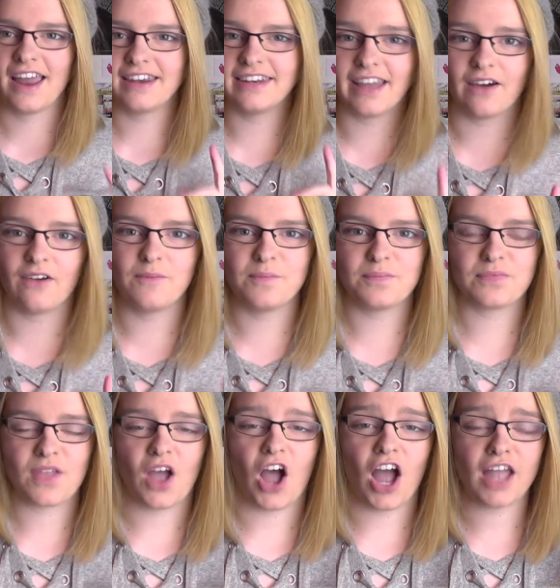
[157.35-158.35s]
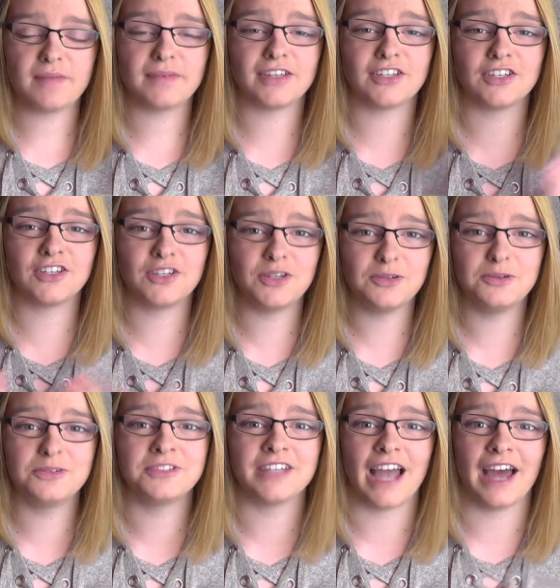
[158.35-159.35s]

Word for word: Now I'm a huge